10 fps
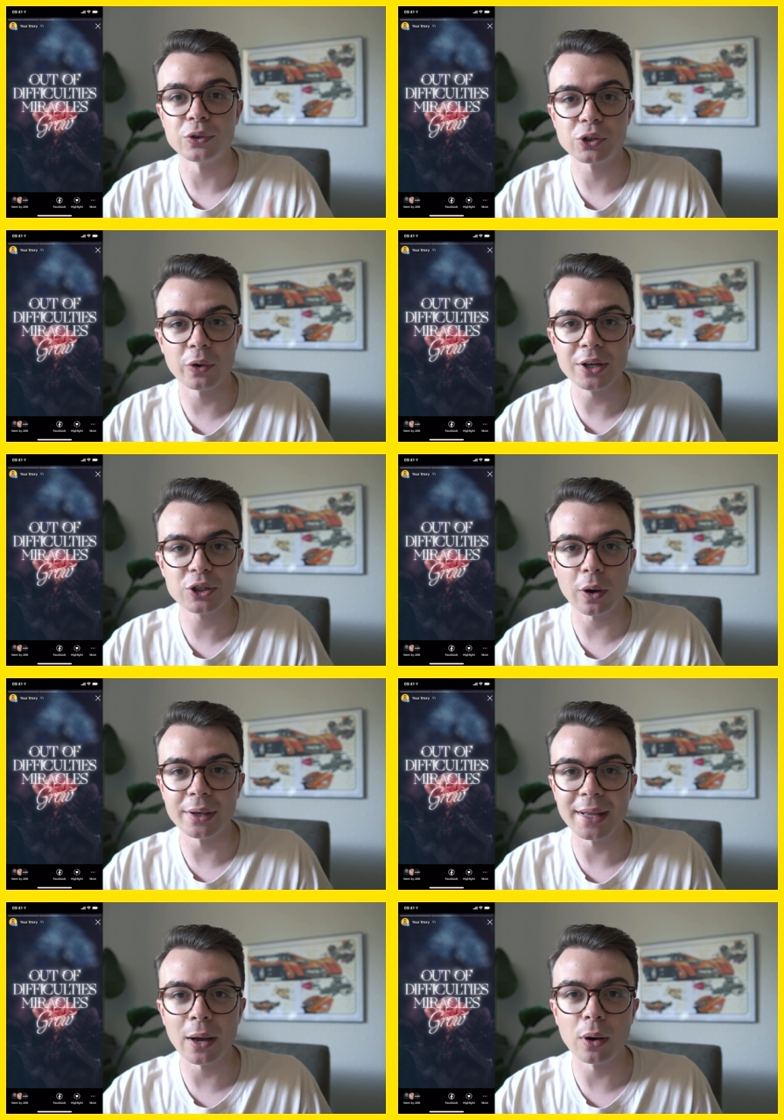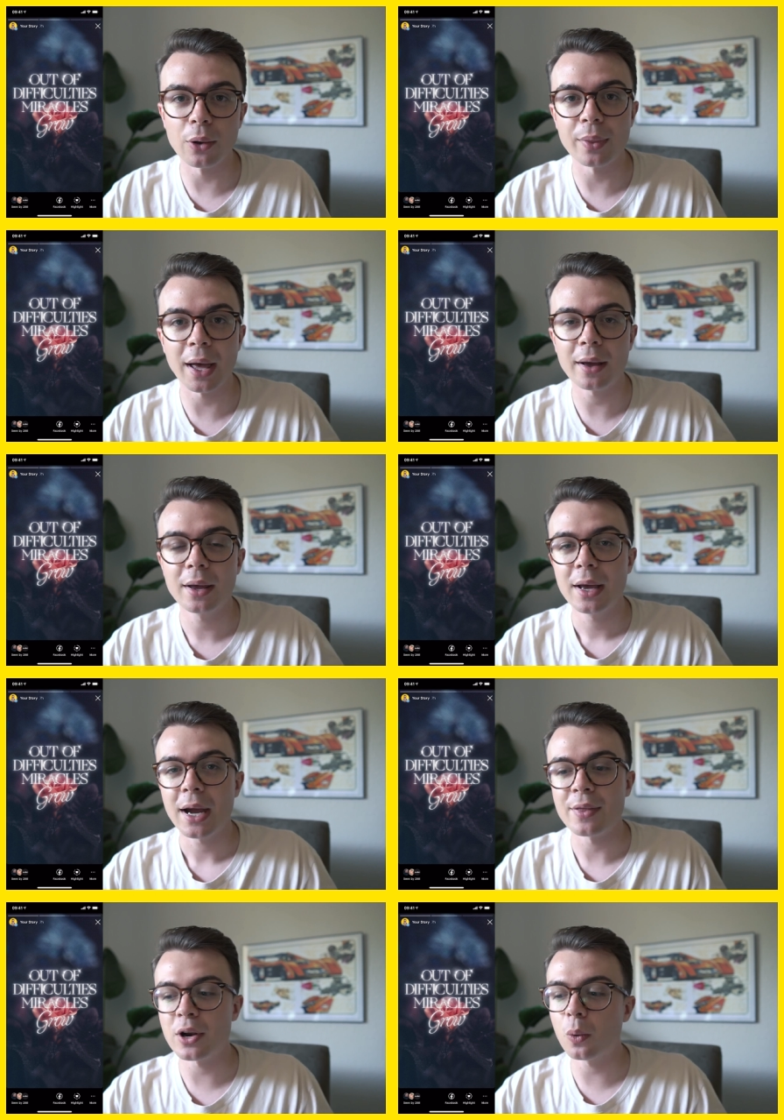can screenshot and download that.
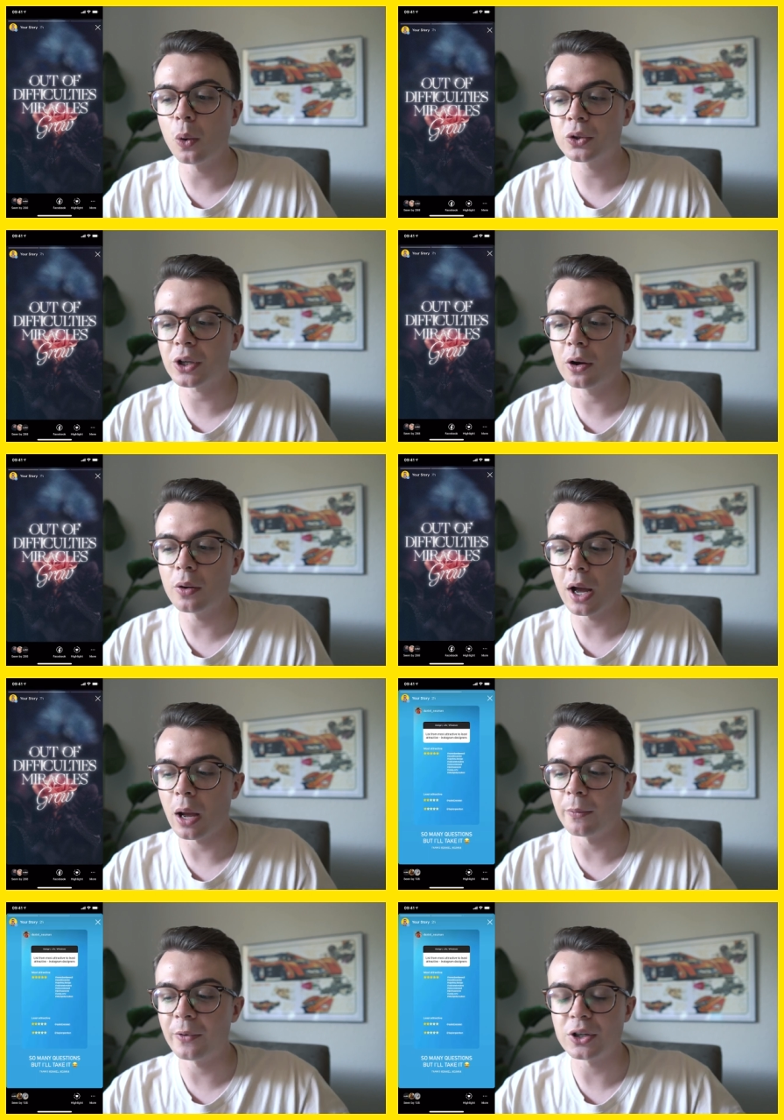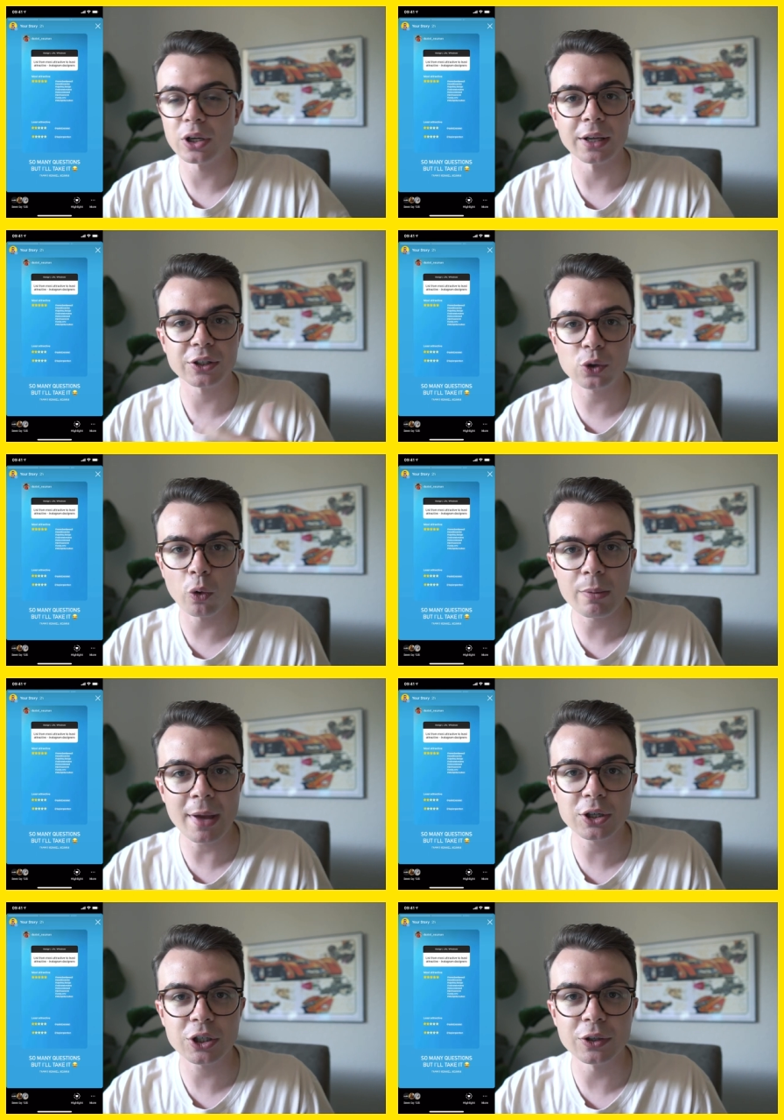And then it will also feature like story
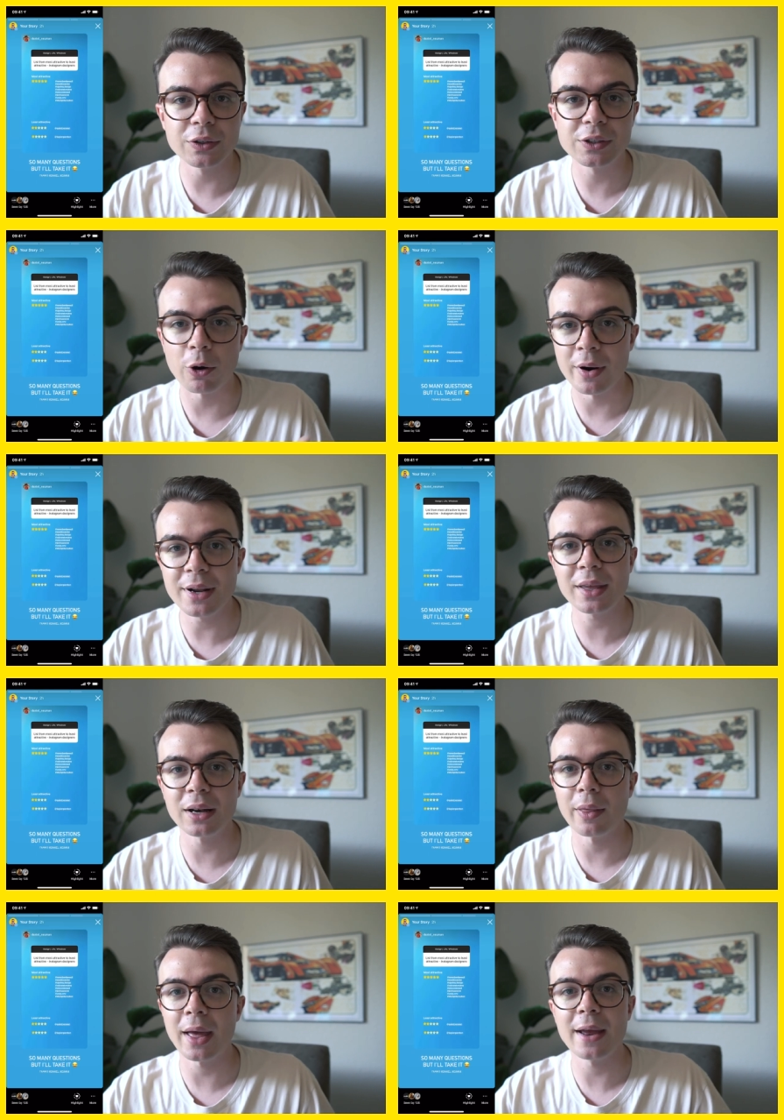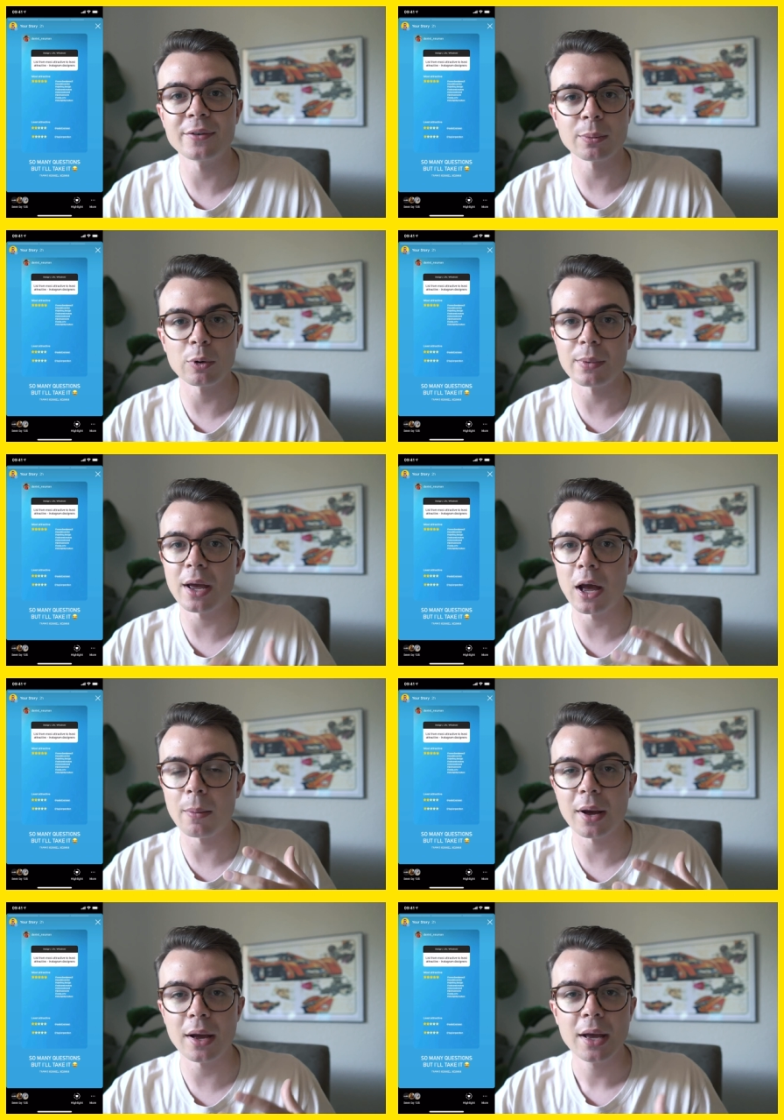mentions or anything like that. If someone
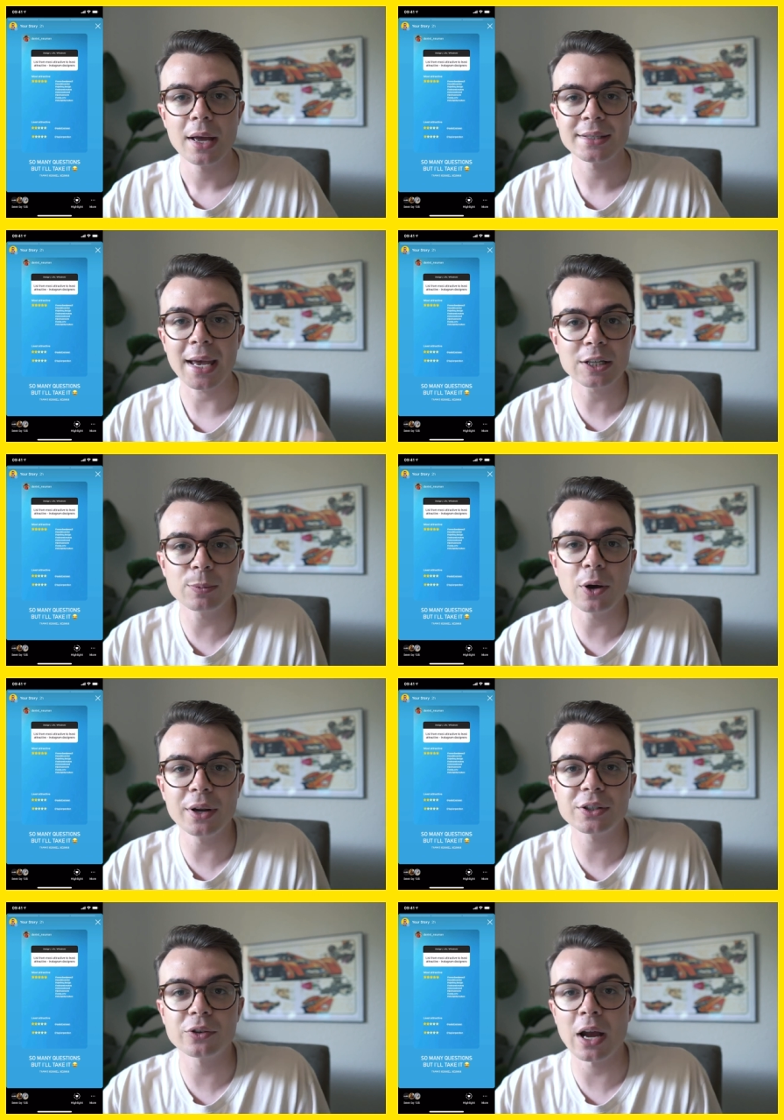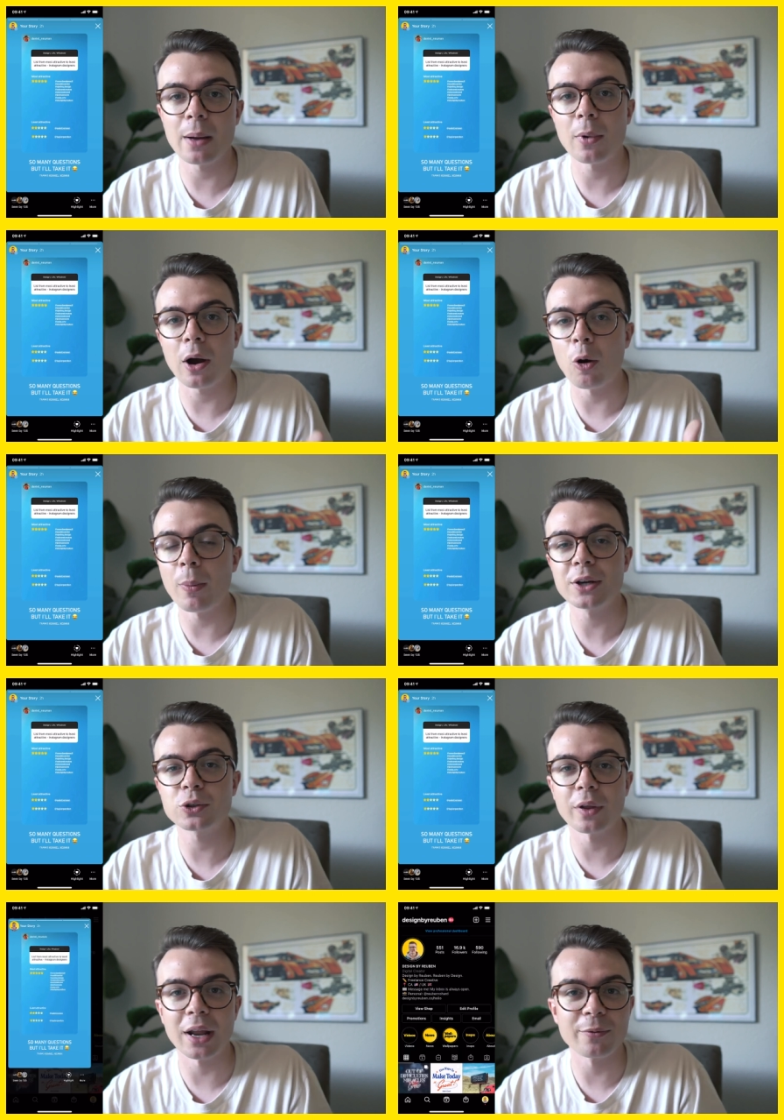tags me on Instagram, I'll make
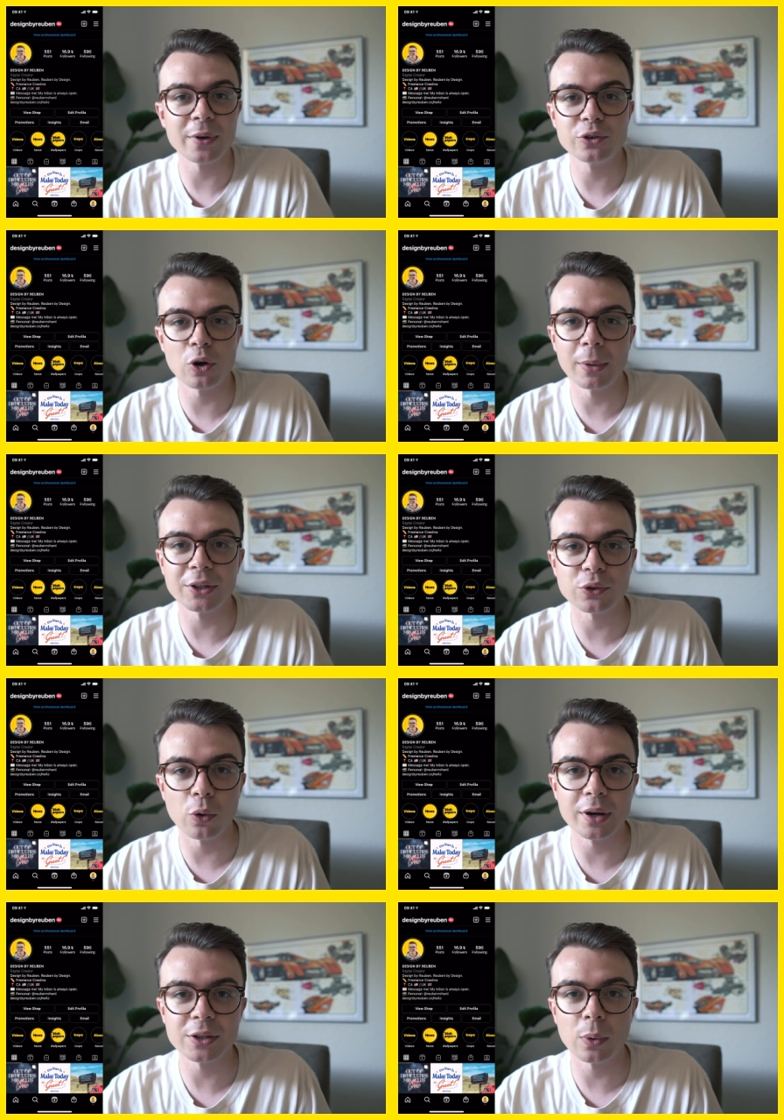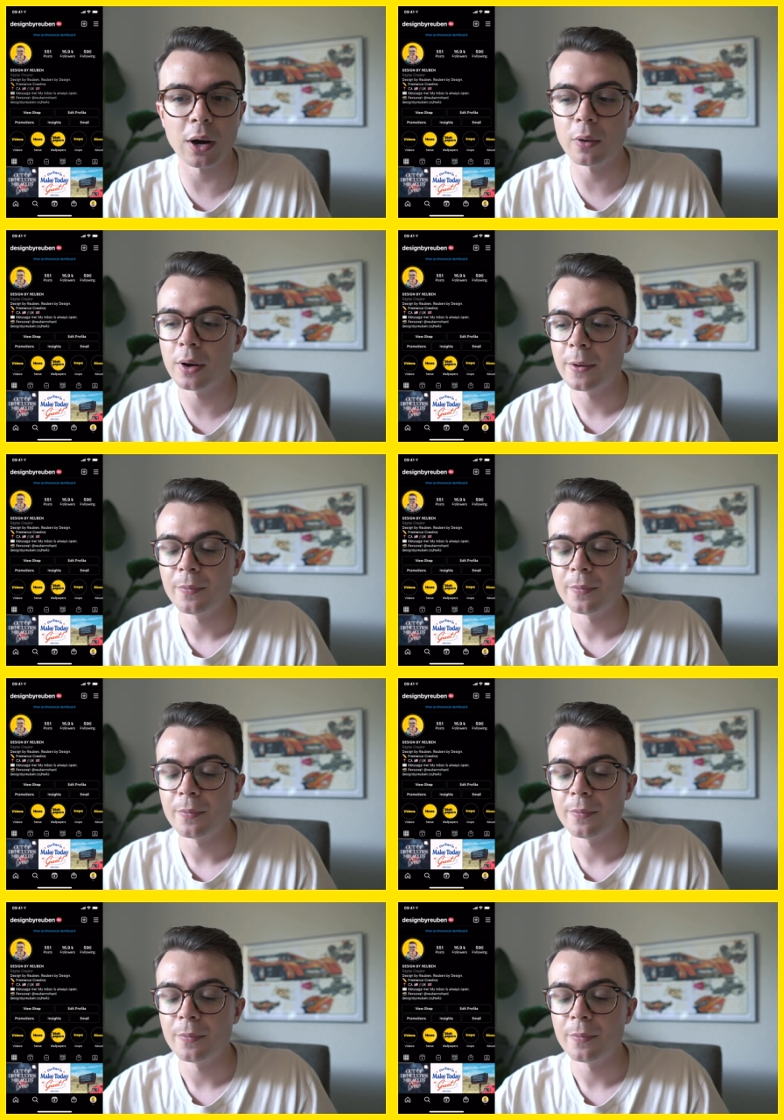sure that I feature it on my story as well.